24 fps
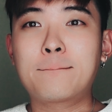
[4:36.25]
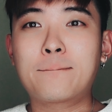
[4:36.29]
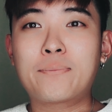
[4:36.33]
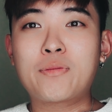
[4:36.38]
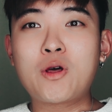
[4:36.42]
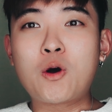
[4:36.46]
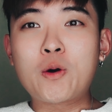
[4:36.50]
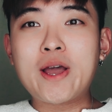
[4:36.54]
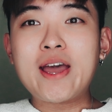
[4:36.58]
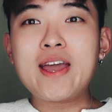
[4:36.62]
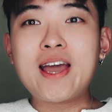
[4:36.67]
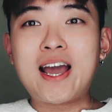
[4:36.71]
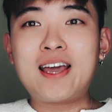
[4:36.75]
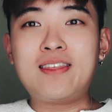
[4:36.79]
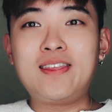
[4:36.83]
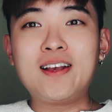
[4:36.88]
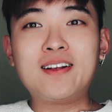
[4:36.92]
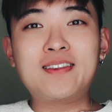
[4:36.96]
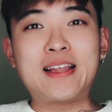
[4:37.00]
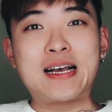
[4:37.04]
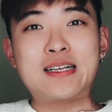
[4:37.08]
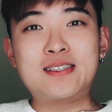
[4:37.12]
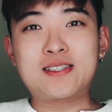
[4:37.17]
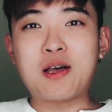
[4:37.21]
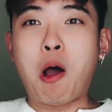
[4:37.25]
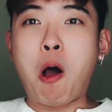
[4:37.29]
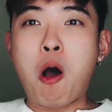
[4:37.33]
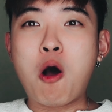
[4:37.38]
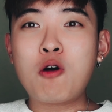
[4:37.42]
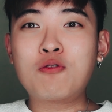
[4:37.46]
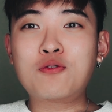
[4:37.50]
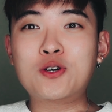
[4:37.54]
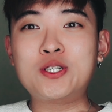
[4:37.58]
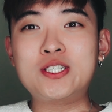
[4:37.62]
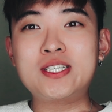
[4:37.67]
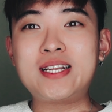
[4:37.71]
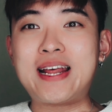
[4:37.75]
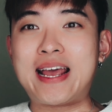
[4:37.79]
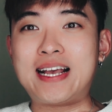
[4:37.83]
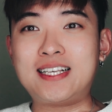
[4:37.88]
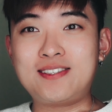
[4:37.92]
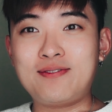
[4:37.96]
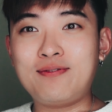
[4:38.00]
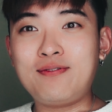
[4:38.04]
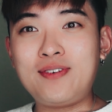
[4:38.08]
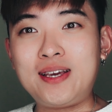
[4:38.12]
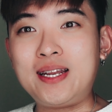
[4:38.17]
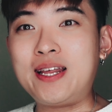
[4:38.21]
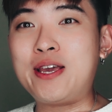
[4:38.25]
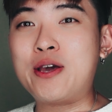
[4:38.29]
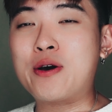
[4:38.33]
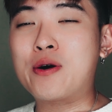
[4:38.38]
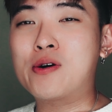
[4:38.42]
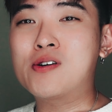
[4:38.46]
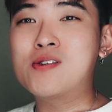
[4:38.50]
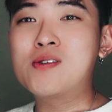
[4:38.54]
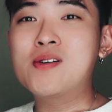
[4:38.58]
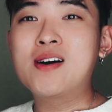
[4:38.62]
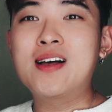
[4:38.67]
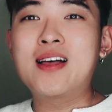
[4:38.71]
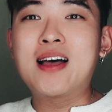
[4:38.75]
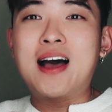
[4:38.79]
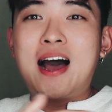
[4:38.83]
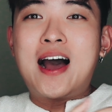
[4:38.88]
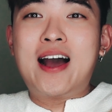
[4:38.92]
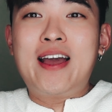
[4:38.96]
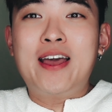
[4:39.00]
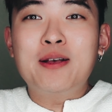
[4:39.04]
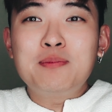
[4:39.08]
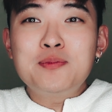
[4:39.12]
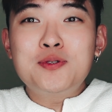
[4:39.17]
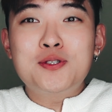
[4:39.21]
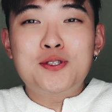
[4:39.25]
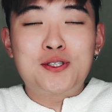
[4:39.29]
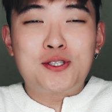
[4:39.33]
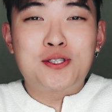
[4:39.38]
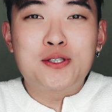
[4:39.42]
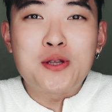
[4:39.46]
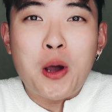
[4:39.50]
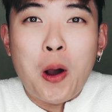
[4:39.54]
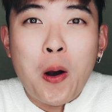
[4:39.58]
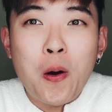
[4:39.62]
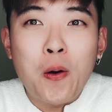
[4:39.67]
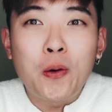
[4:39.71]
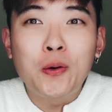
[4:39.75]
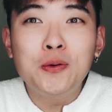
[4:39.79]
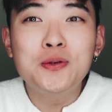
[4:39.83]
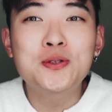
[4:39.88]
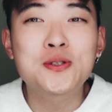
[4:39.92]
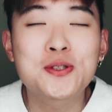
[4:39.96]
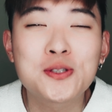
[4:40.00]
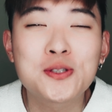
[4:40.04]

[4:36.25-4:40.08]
Okay, I think that's all for today's video. I am so